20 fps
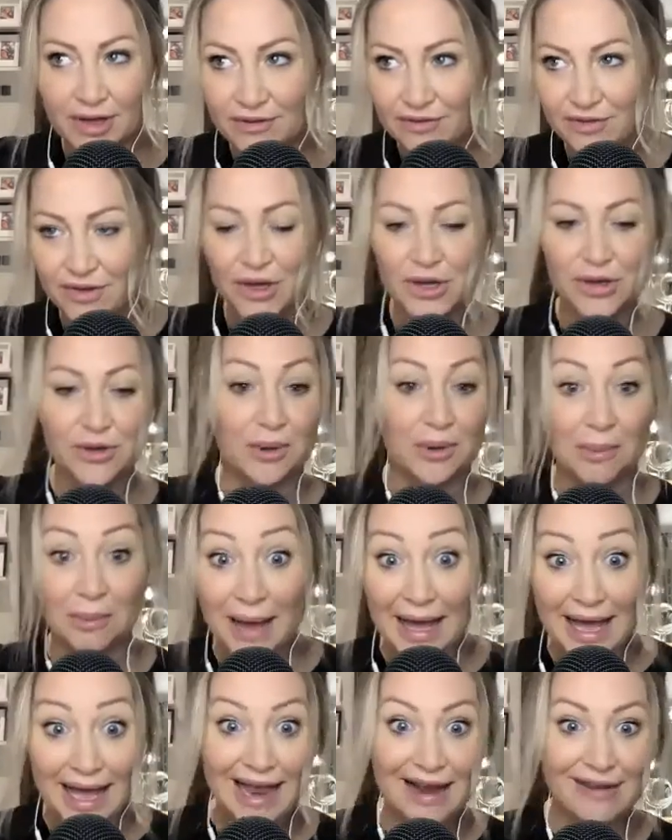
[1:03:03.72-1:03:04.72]
view and
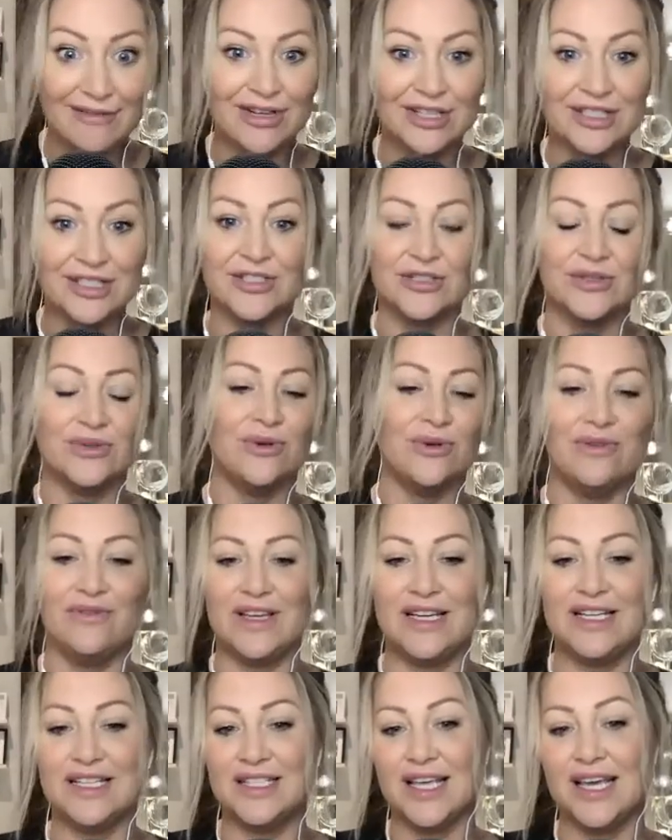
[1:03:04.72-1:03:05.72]
parent and all of
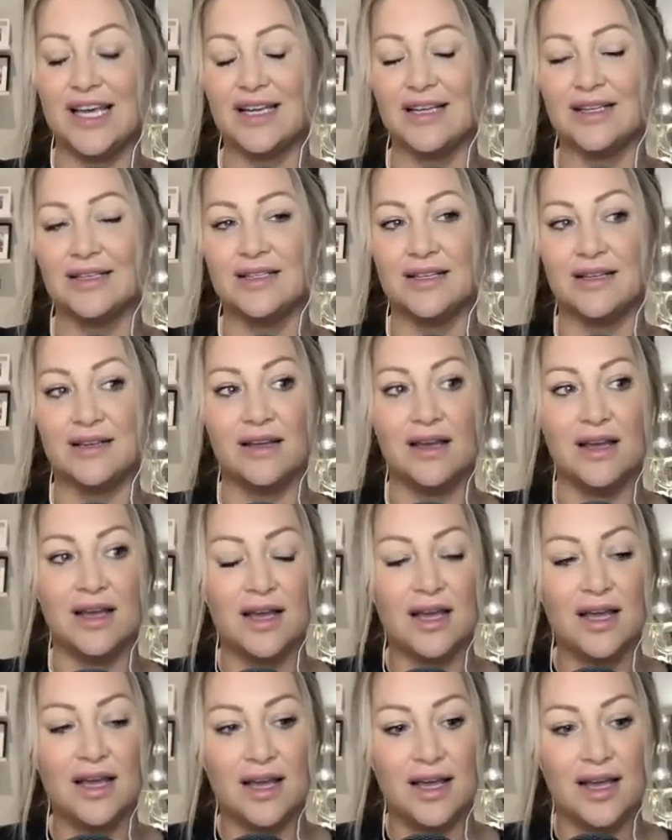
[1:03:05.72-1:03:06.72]
these things, and
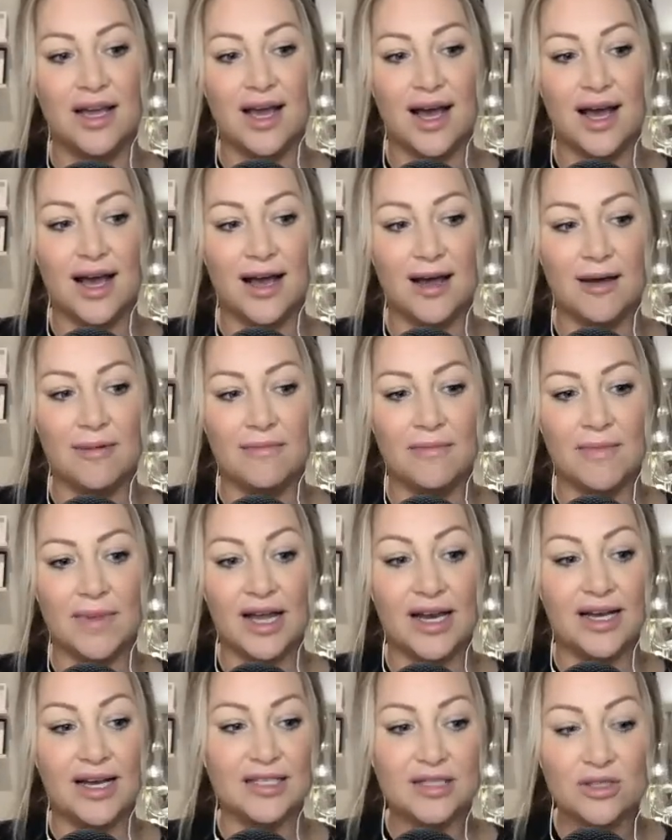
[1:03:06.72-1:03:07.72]

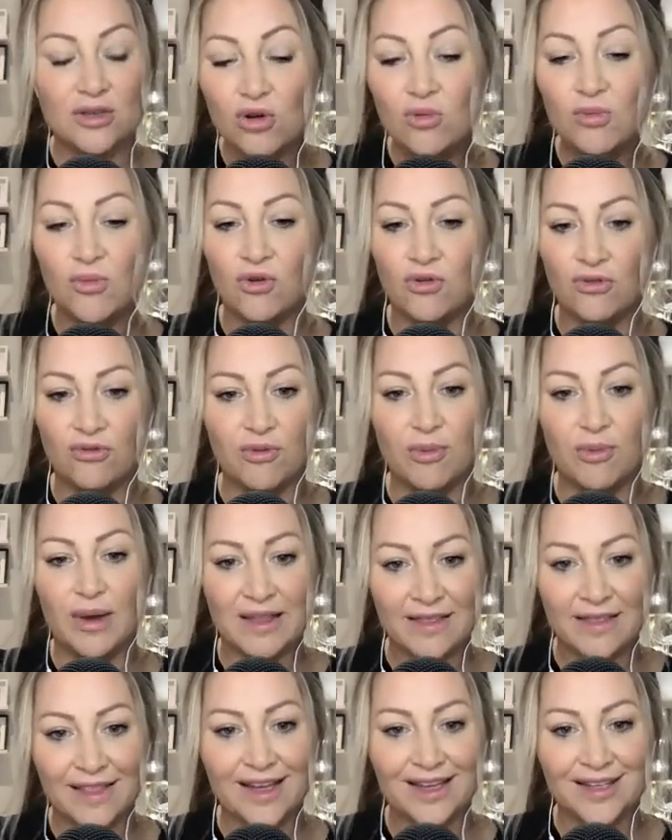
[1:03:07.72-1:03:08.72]
it's normal for
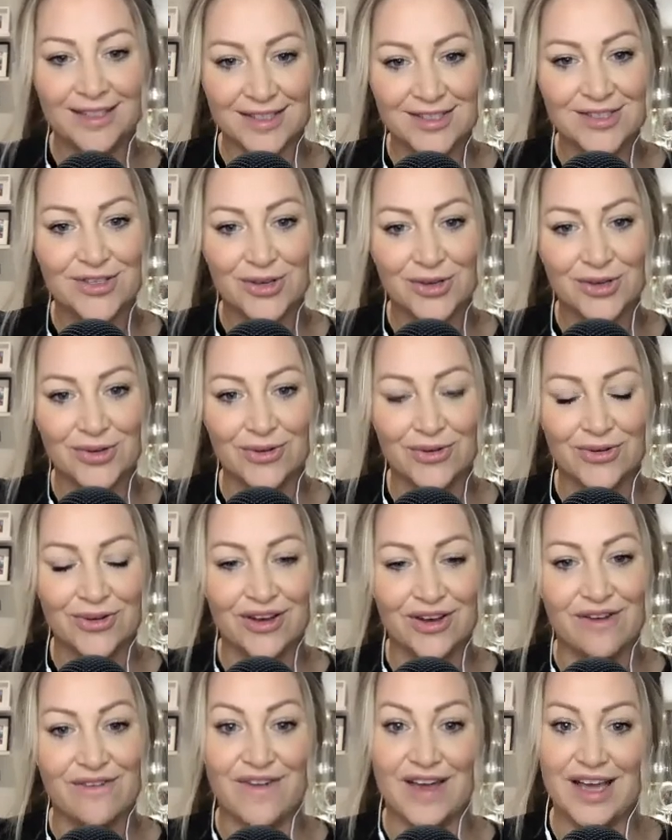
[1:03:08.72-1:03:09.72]
big things to
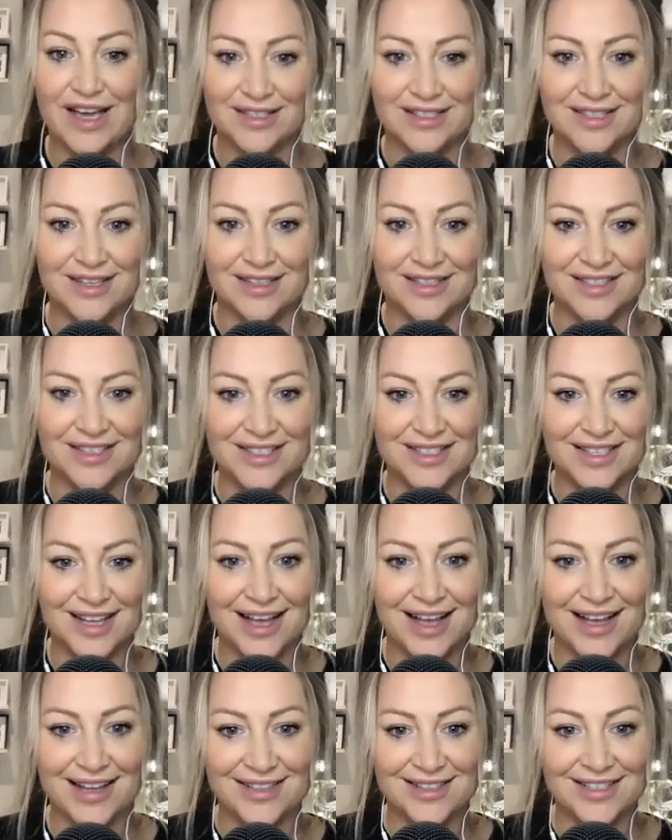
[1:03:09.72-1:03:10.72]
affect us
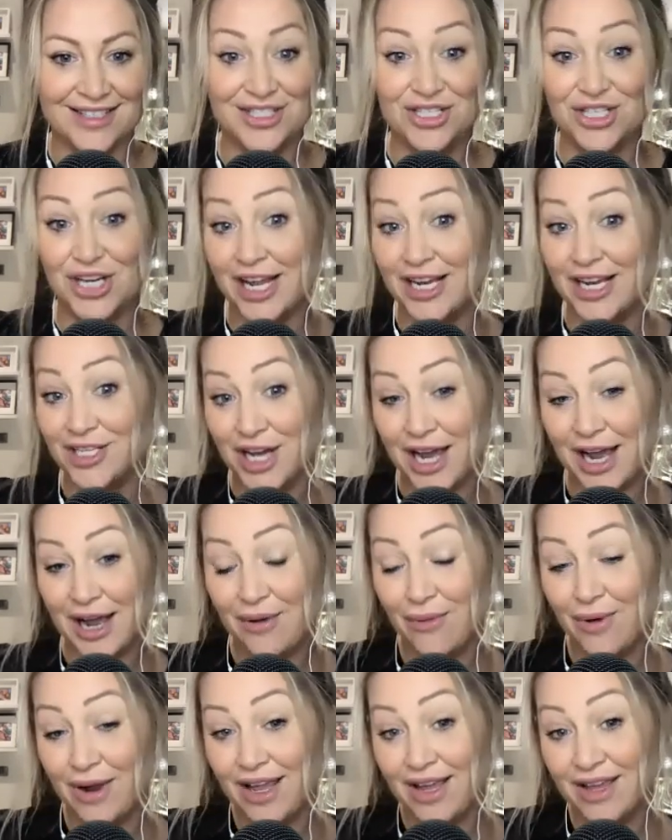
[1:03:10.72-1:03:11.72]
and change how
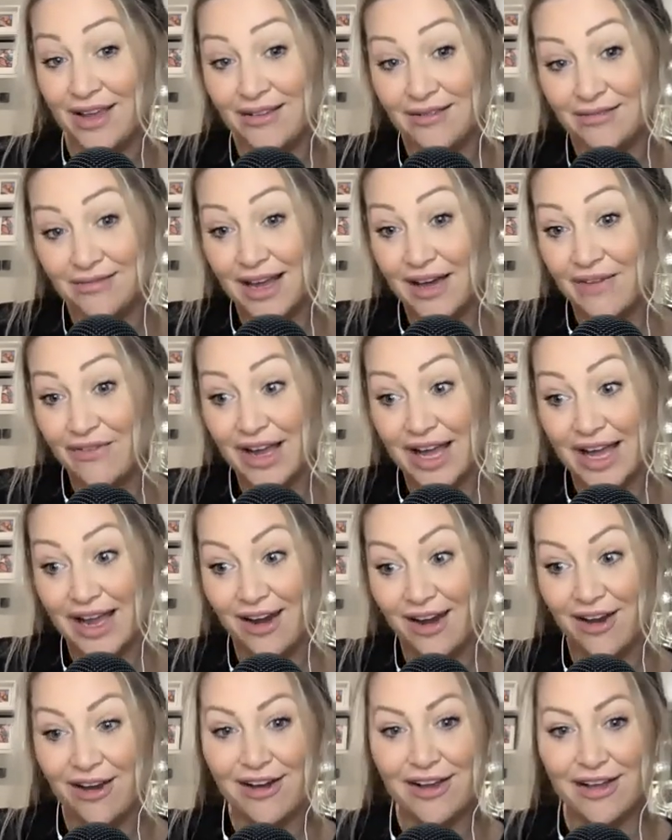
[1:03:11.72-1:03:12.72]
we navigate
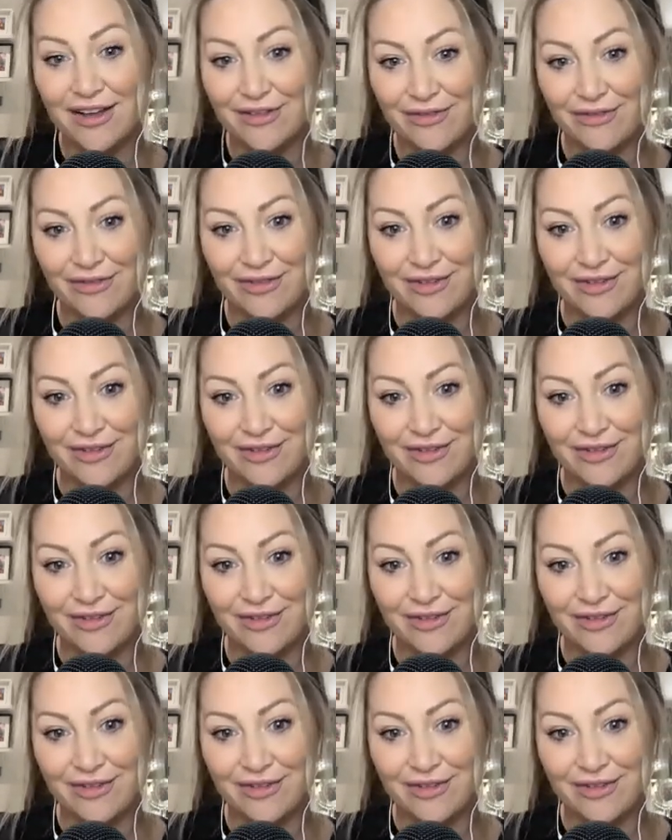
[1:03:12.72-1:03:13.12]
life.